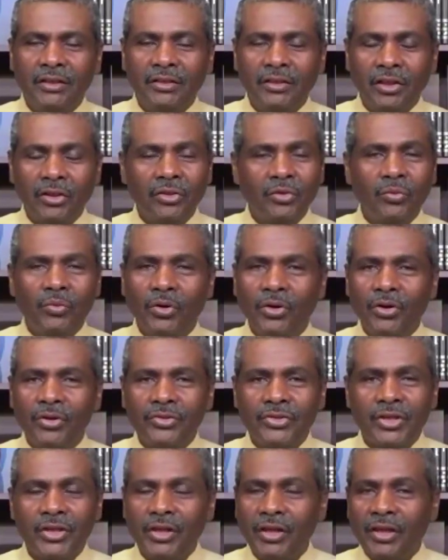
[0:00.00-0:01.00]
In other
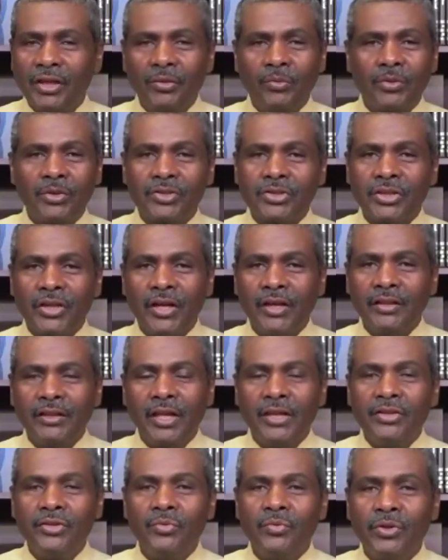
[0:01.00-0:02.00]
words, he was saying
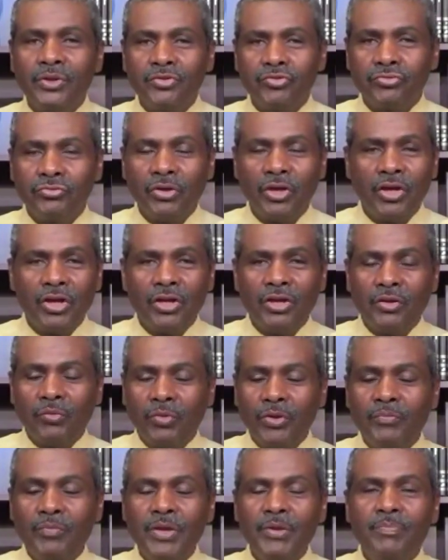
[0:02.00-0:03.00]
that you would it
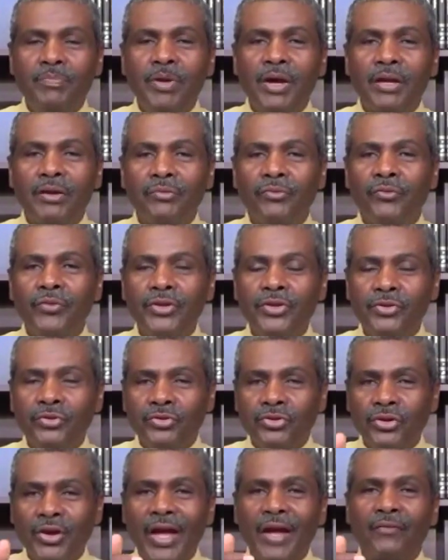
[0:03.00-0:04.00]
would be better for you
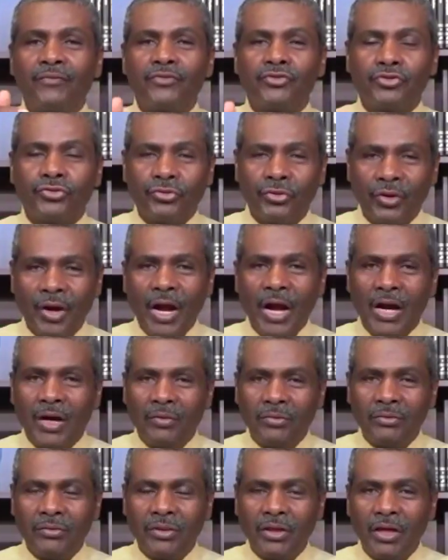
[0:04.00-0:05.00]
to have
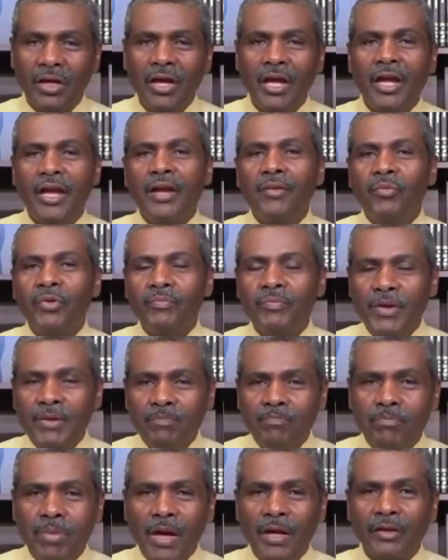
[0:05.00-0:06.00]
drowned. It would be
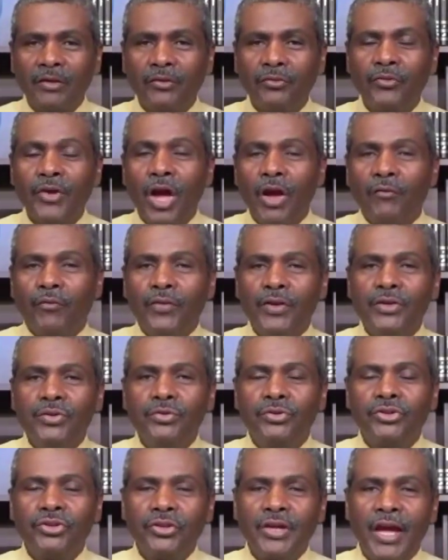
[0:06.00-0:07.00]
better for
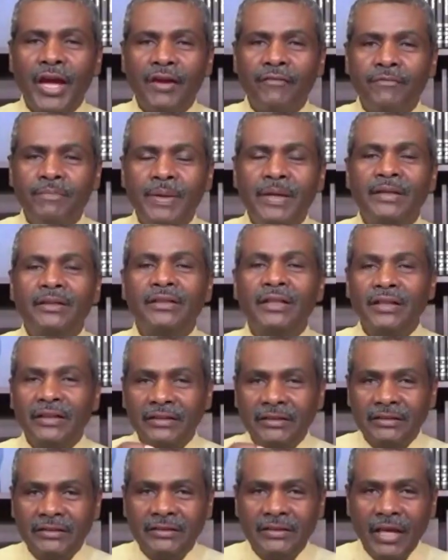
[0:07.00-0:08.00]
you to have been
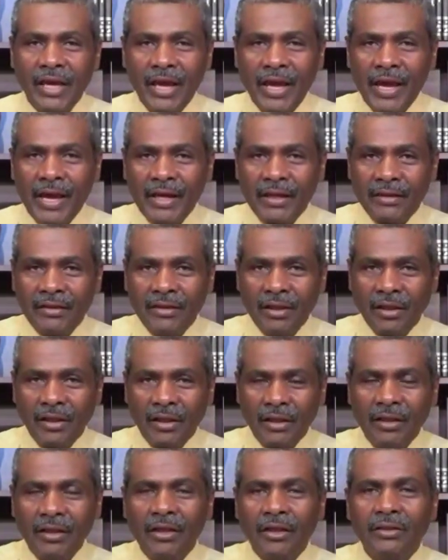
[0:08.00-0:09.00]
dead
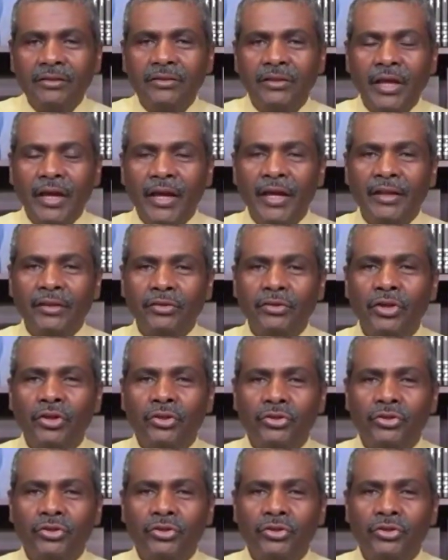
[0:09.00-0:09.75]
than